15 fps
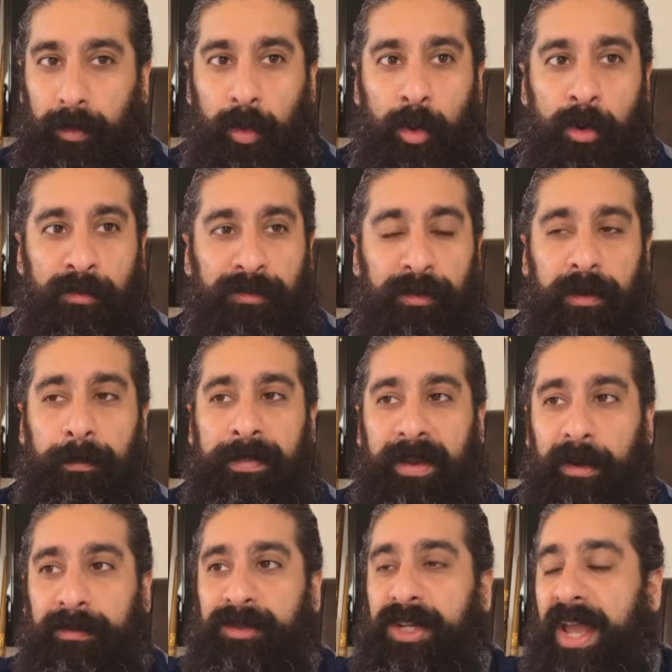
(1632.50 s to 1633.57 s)
All for a
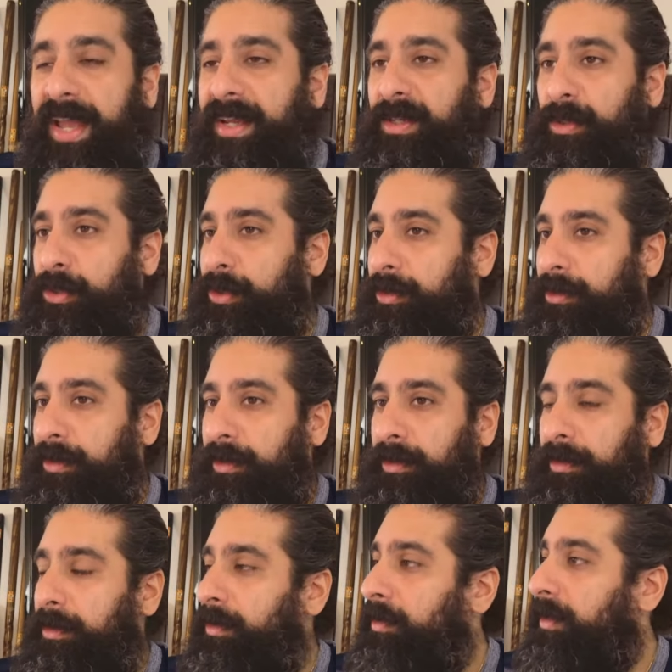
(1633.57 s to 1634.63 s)
bit of change.
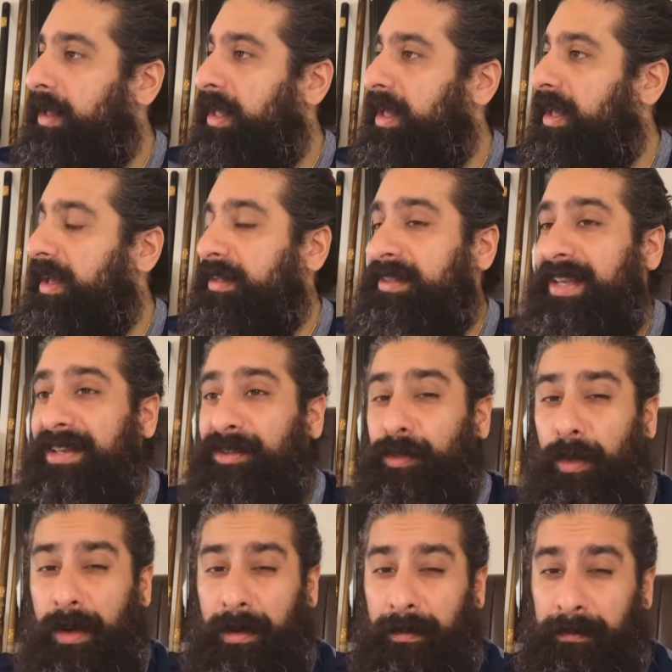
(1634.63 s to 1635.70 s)
And guess
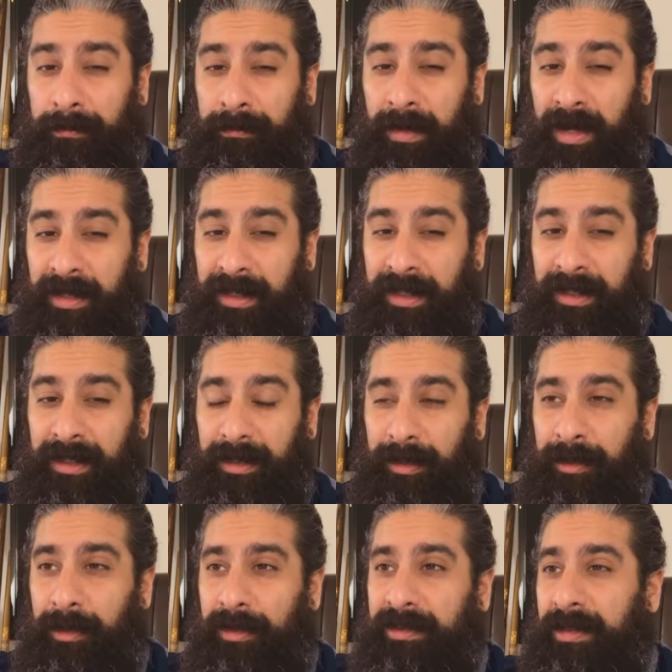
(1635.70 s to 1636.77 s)
what? Money,
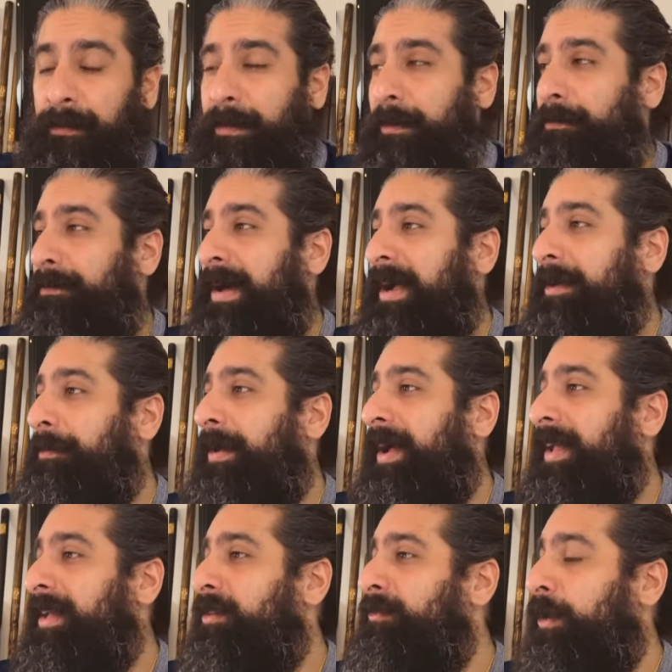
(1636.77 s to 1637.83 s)
gossip,
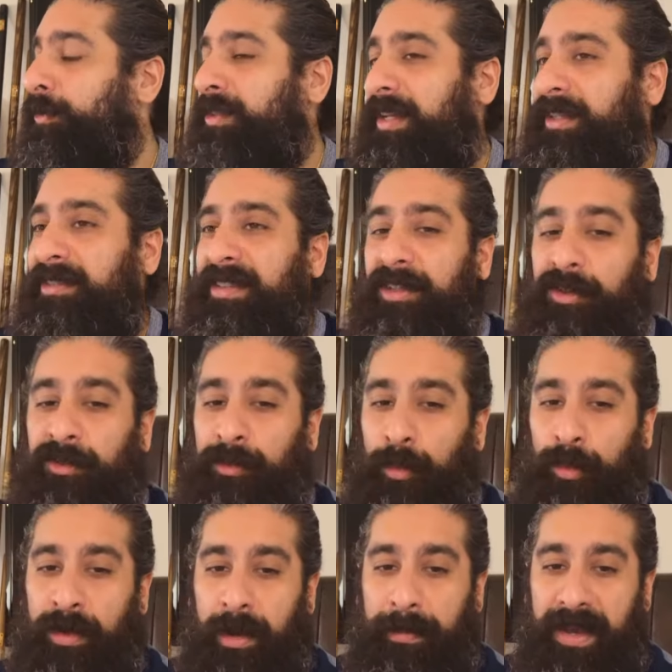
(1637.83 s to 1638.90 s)
backbiting, false accusations
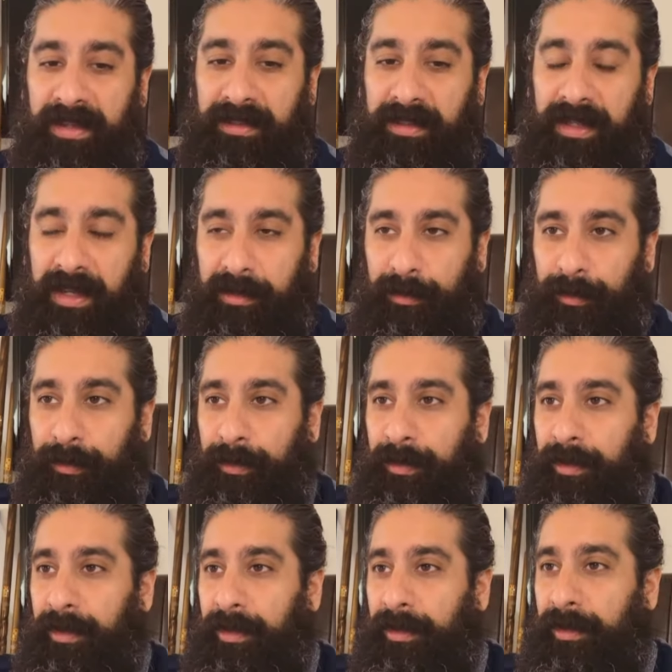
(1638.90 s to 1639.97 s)
all come hand in hand.
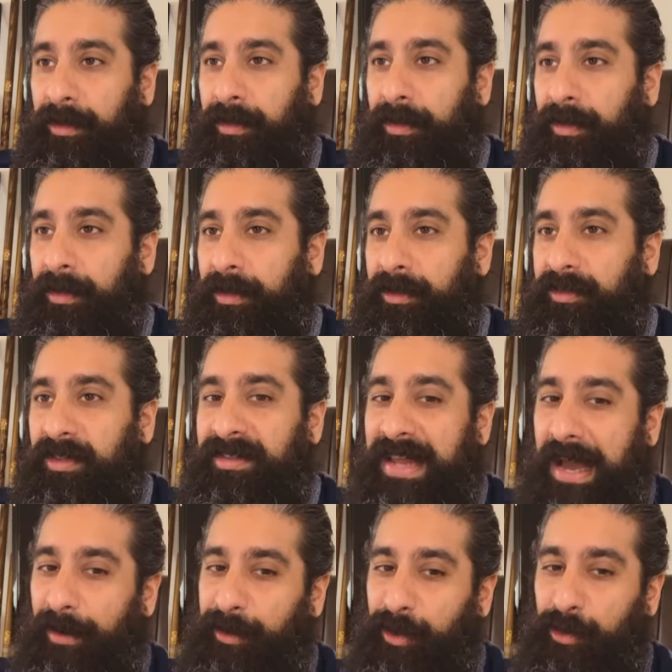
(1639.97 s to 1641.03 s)
So
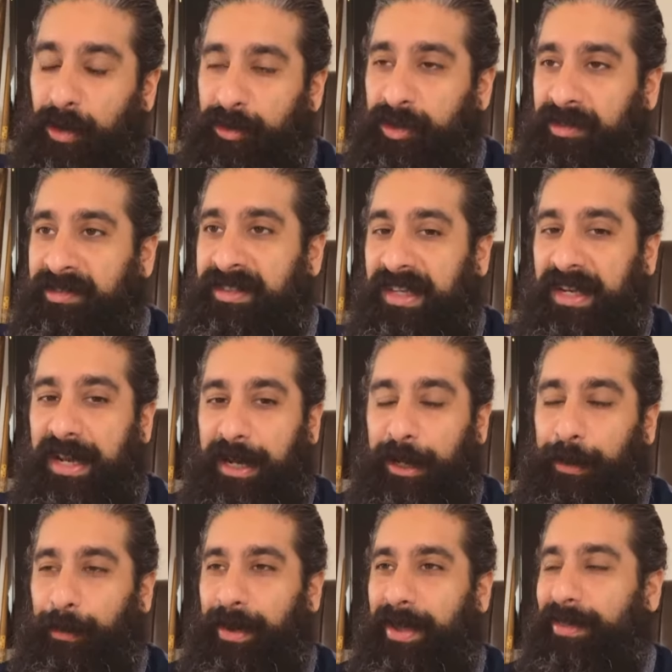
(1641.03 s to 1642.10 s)
now you're not just
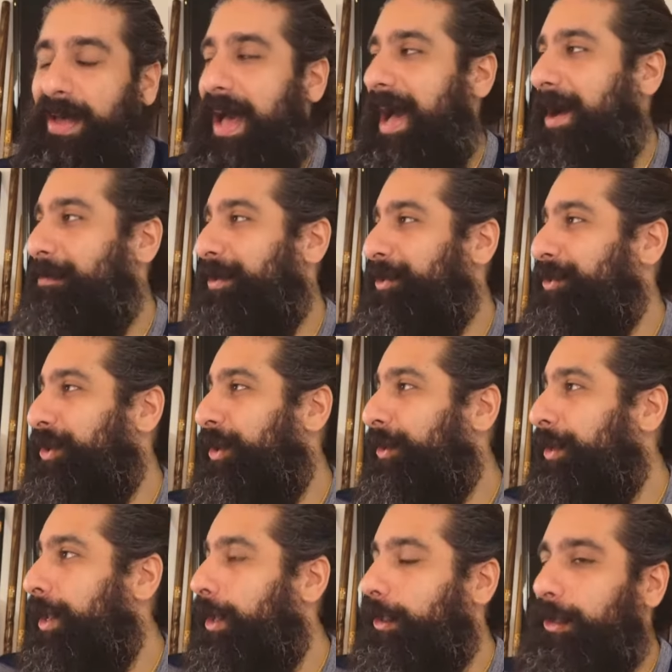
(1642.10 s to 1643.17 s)
dealing with
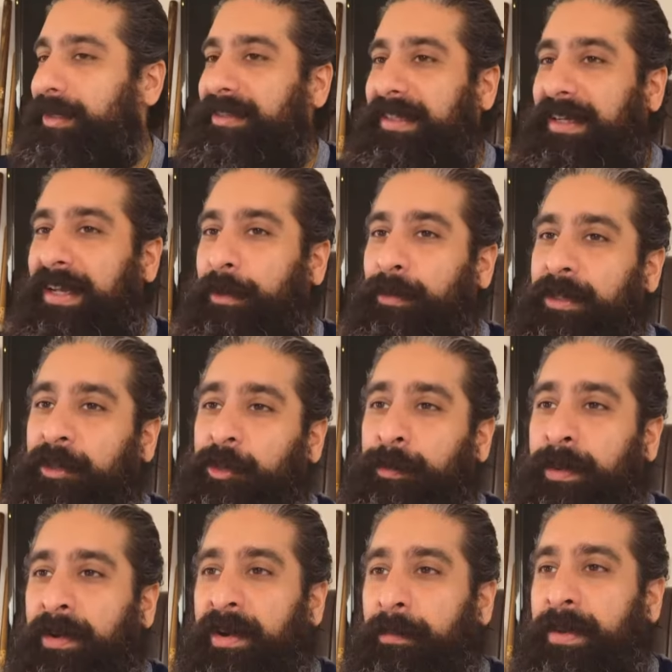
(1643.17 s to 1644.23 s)
Abaddon, you're dealing with the
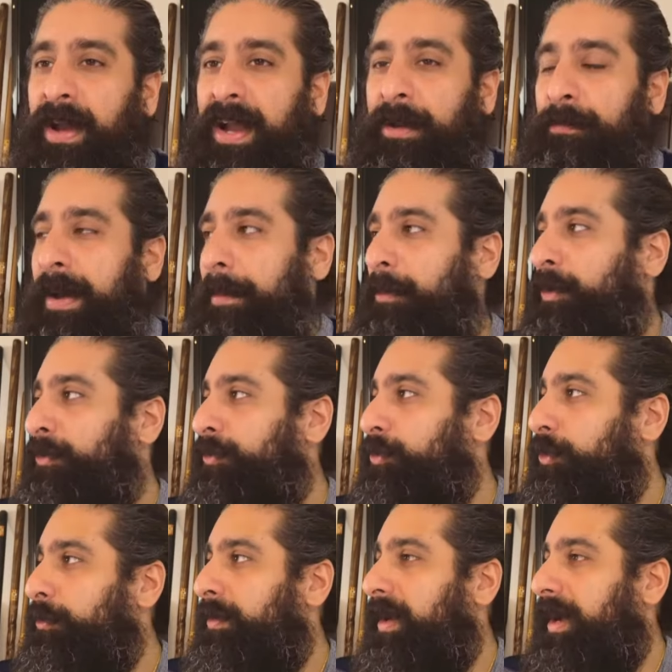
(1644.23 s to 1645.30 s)
spirit behind Mammon
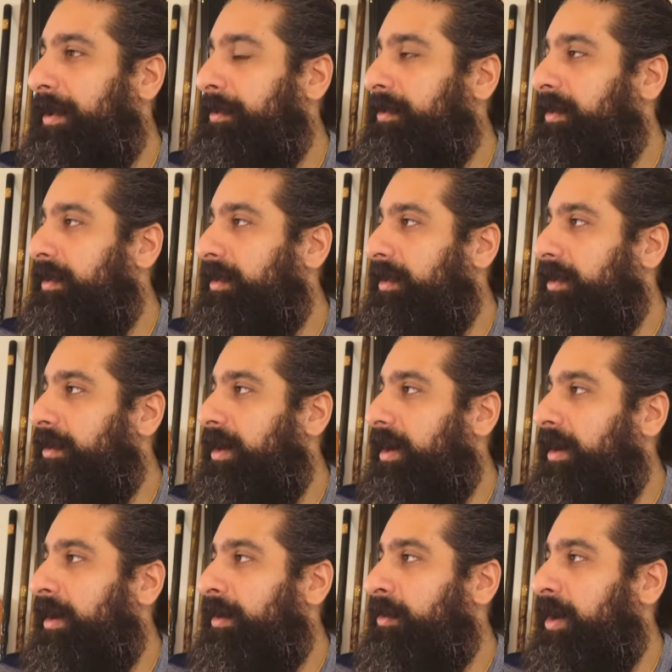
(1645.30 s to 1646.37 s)
too, behind
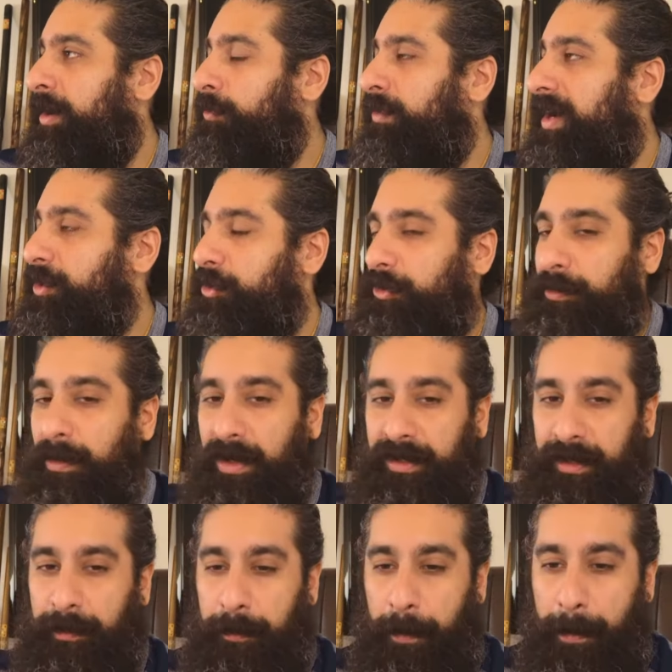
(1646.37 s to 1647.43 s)
unrighteous
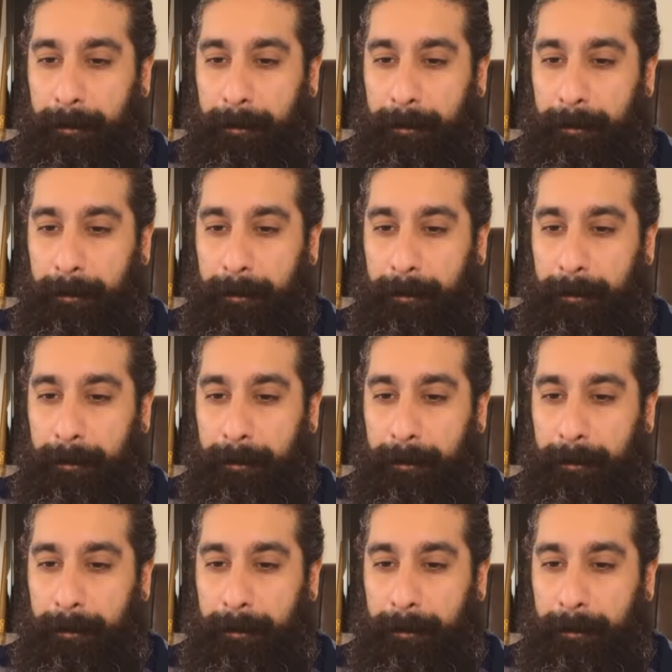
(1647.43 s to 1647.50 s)
money.